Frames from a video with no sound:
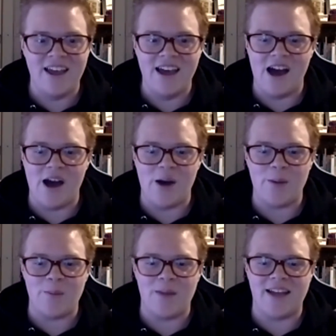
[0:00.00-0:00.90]

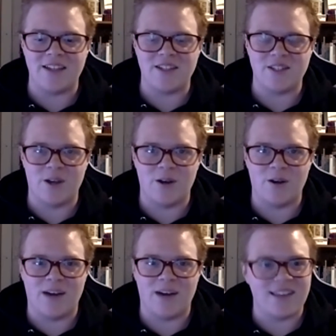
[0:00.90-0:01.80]
And so
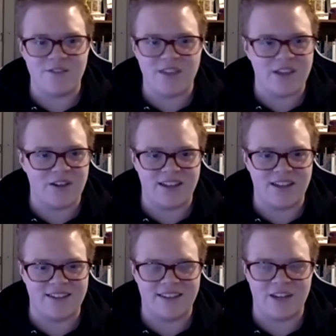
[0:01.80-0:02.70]
I love that you're,
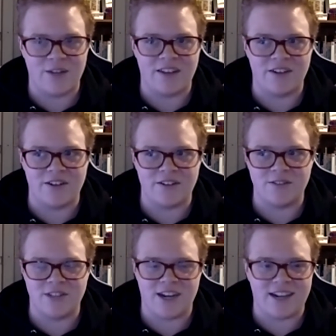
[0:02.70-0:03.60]
like, you know, that you're
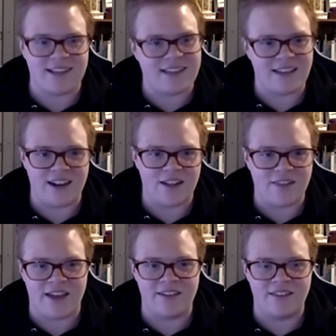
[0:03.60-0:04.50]
shining that light on
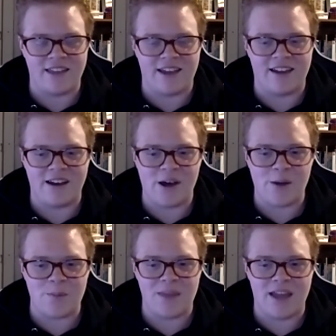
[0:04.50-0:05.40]
that.
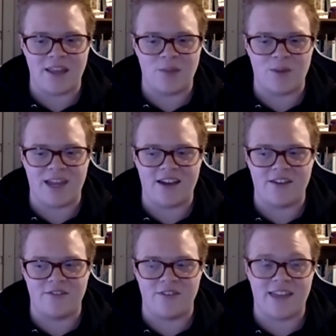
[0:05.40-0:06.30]
And then we
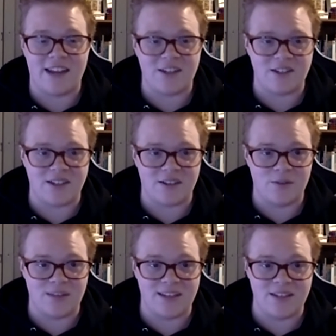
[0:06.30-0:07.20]
have, that actually
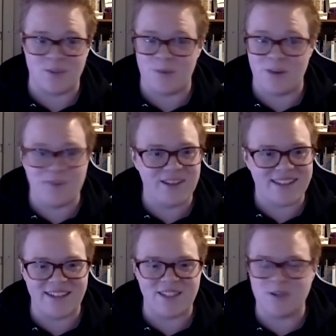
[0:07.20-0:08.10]
leads
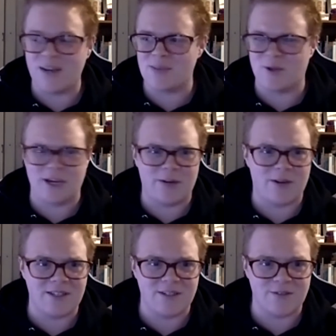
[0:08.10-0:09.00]
perfectly into, we got some great
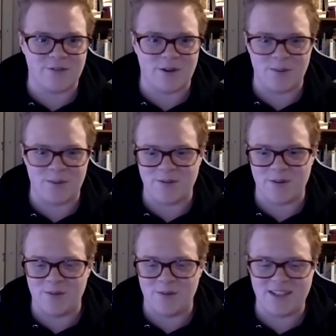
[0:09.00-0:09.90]
questions from
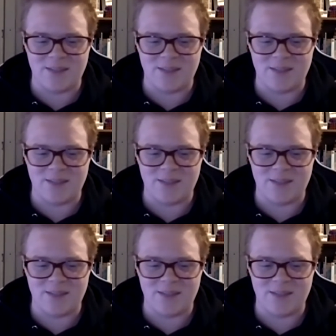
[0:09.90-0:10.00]
you guys,